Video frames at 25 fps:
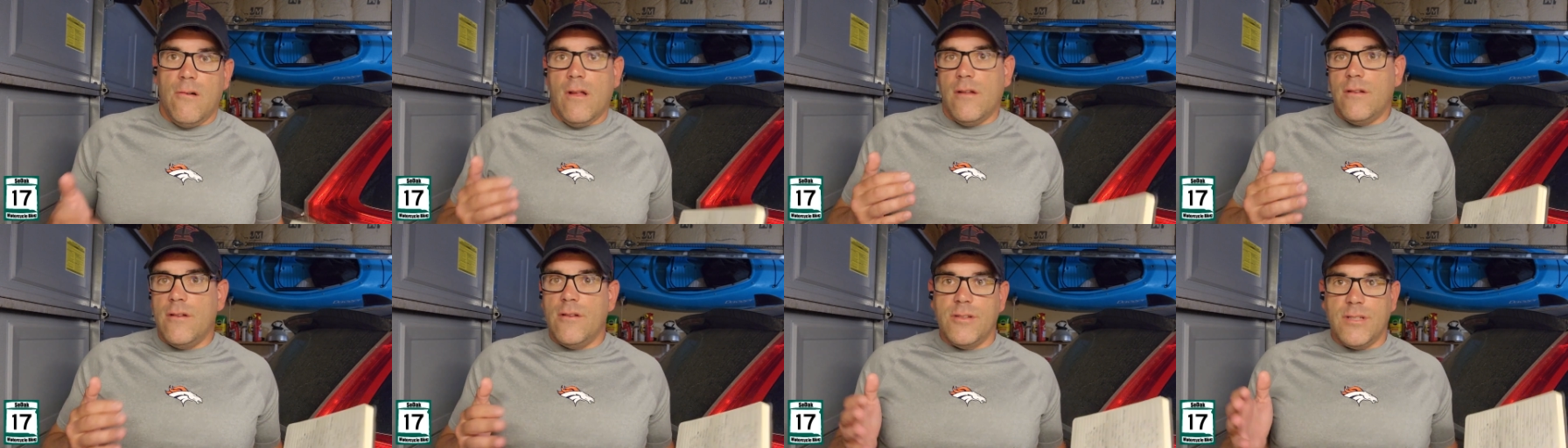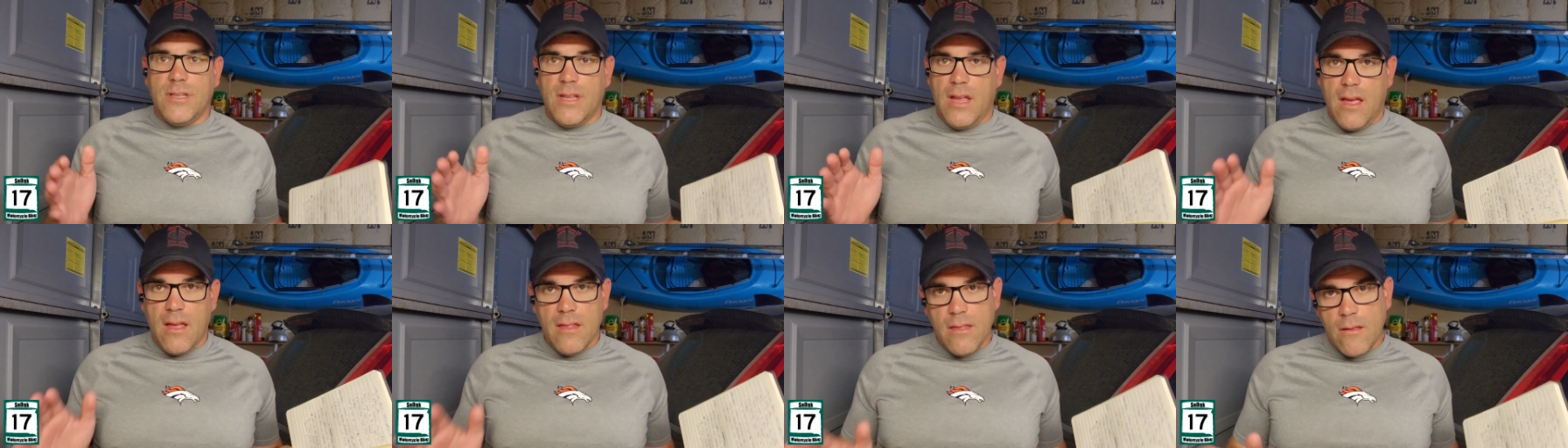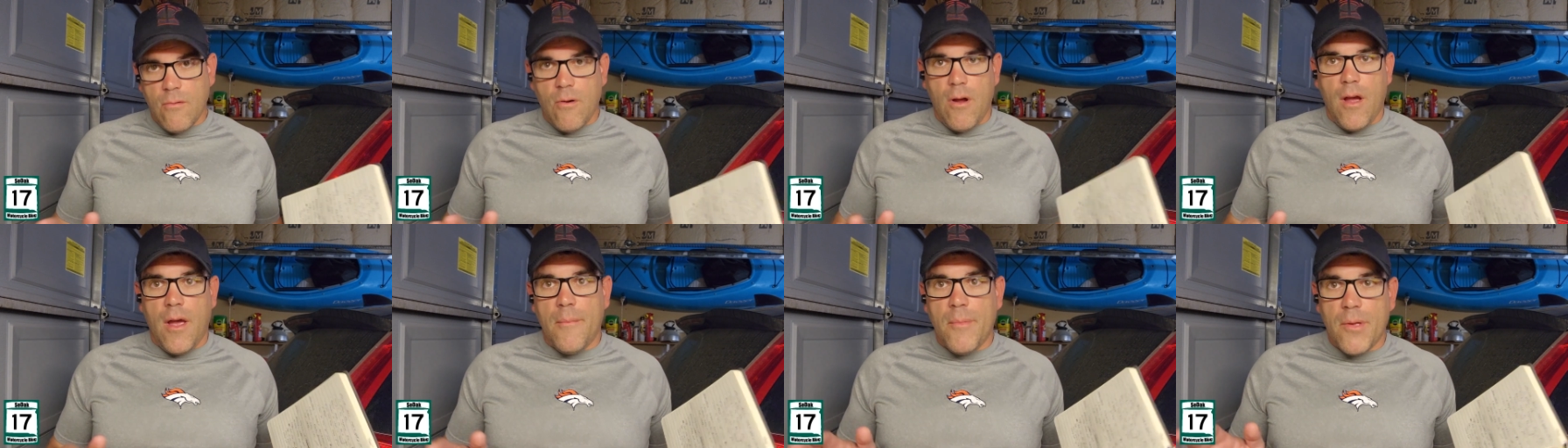understand
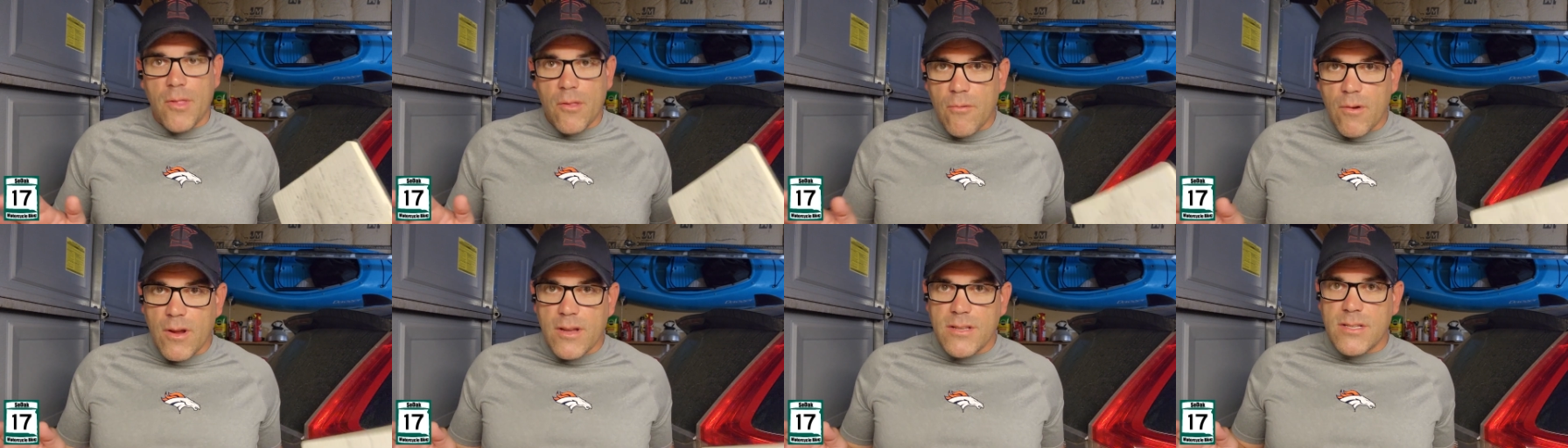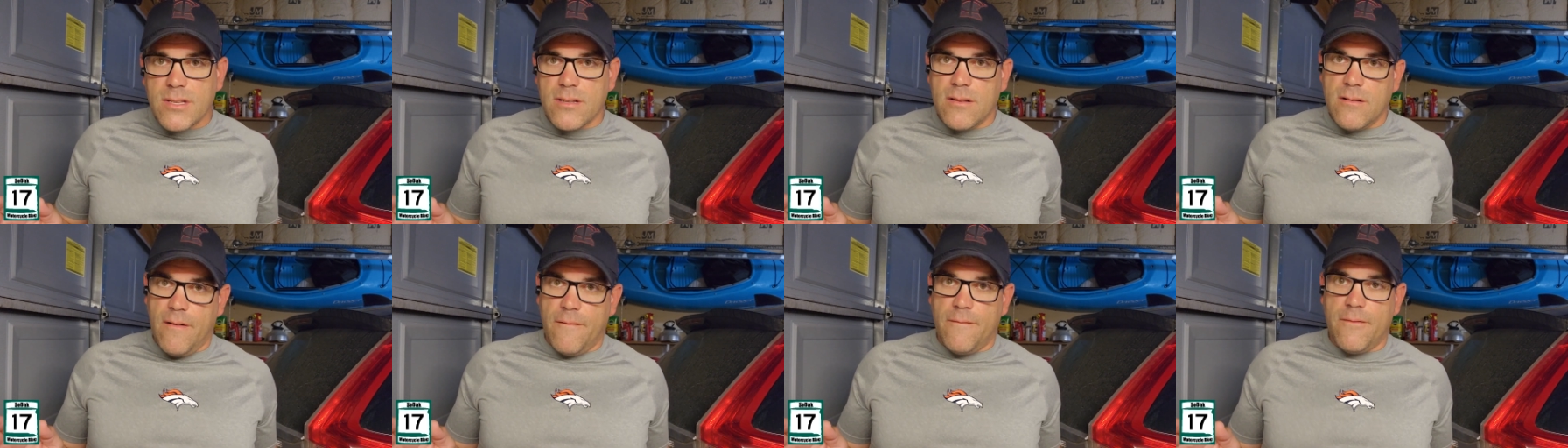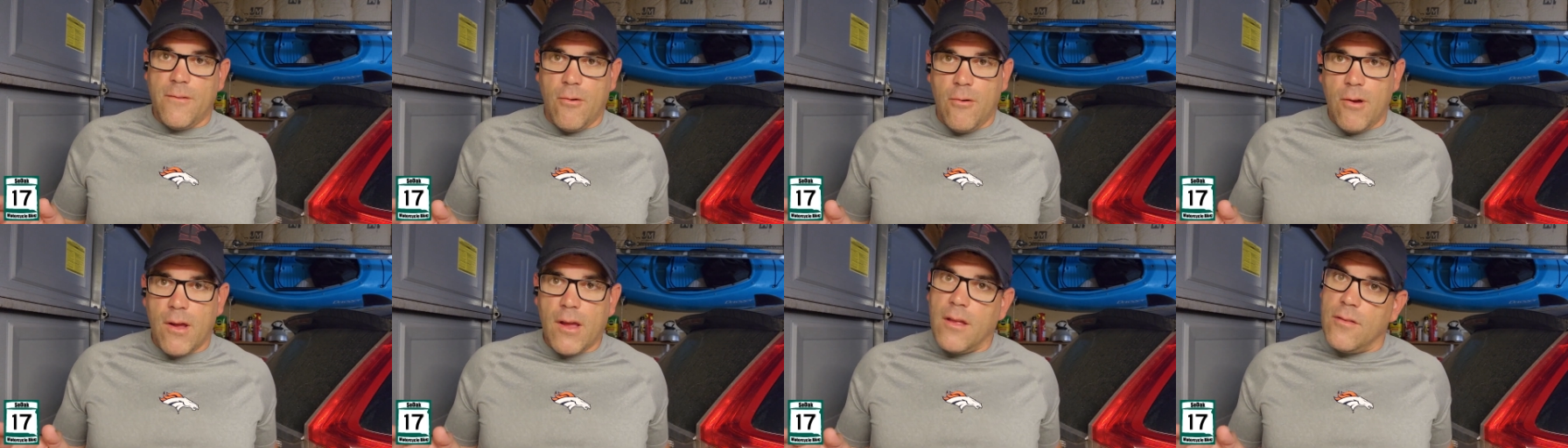the rhyme or the reason of
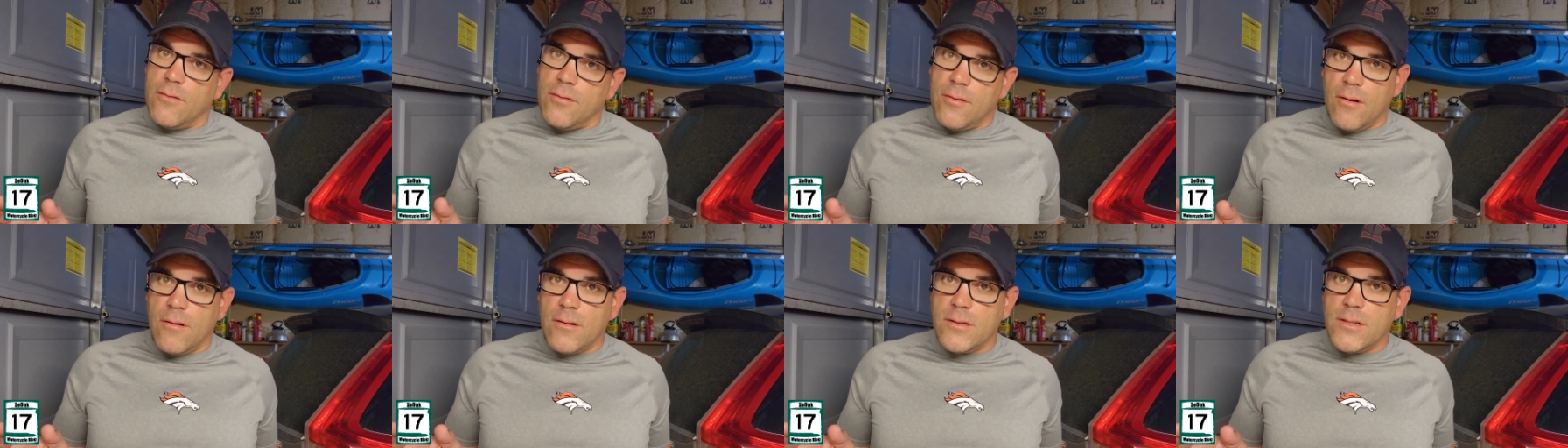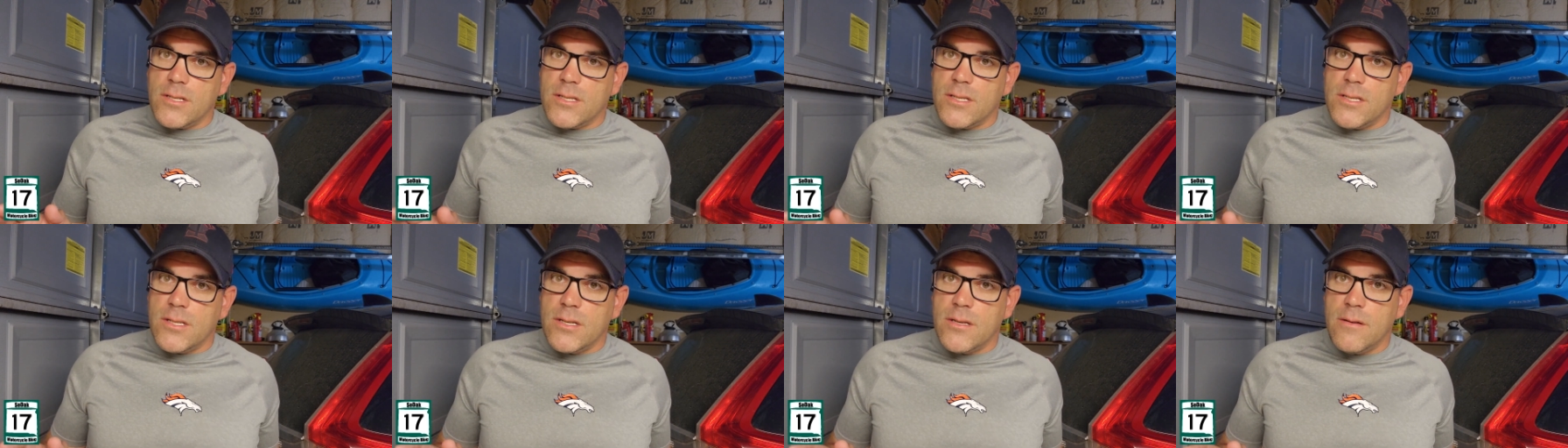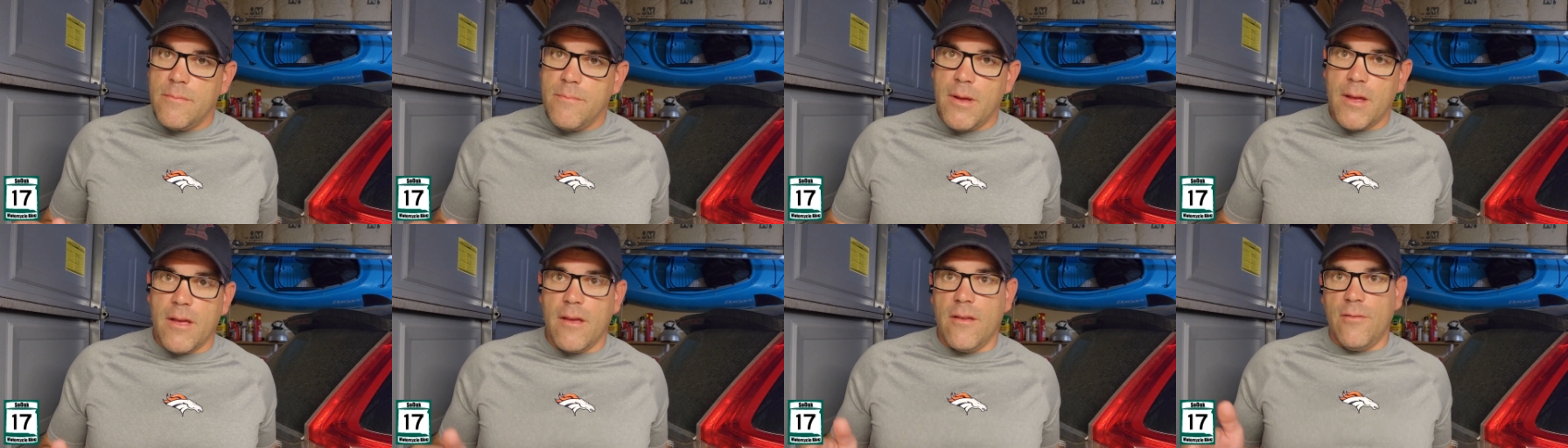towing in Sturgis
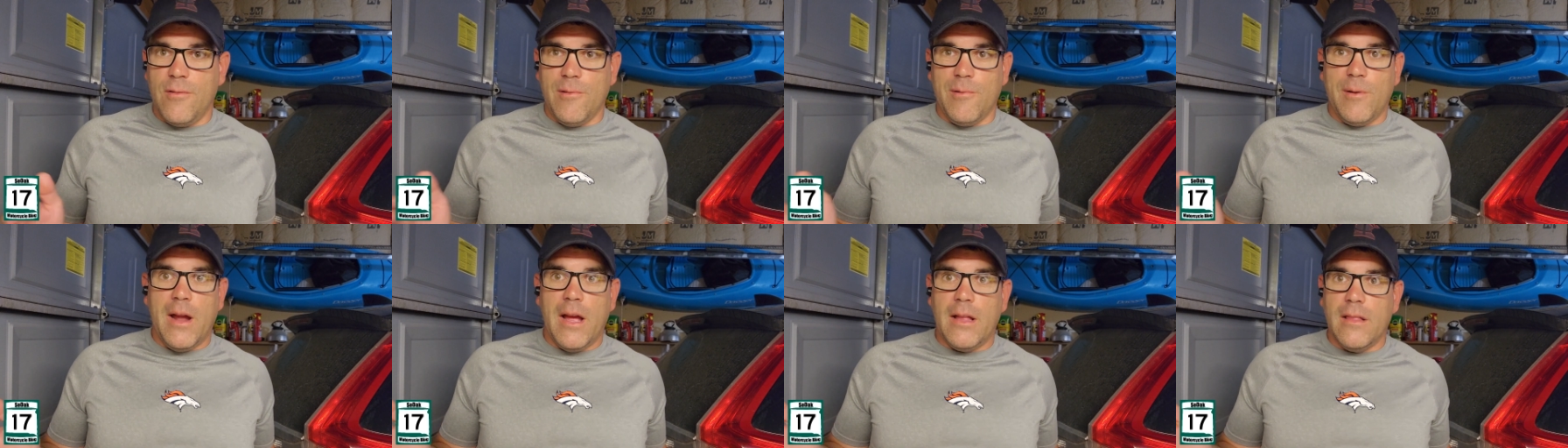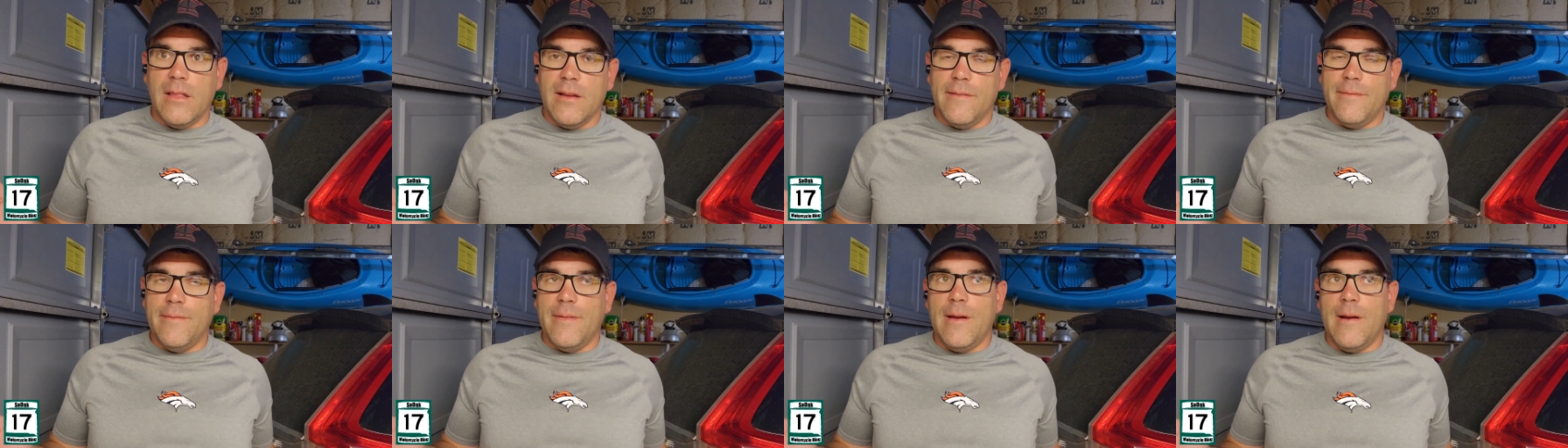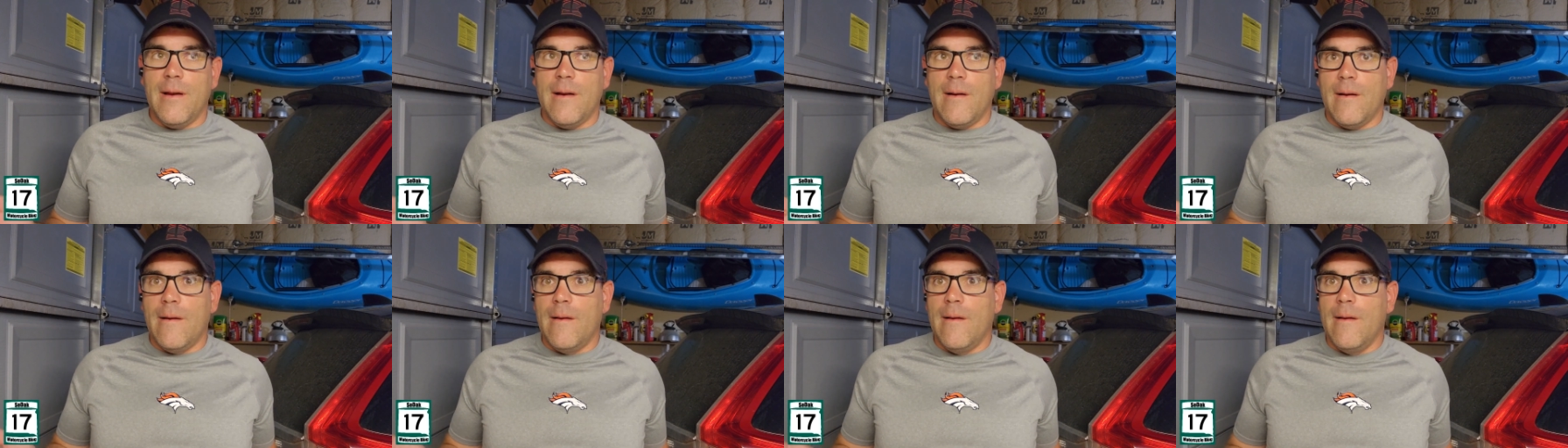because when I lived
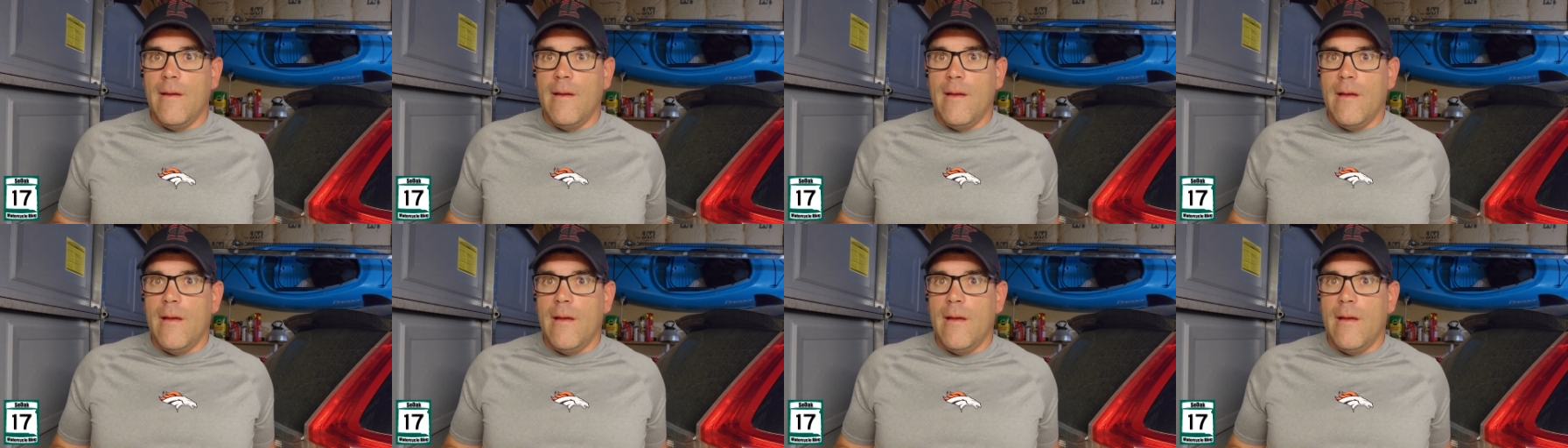there,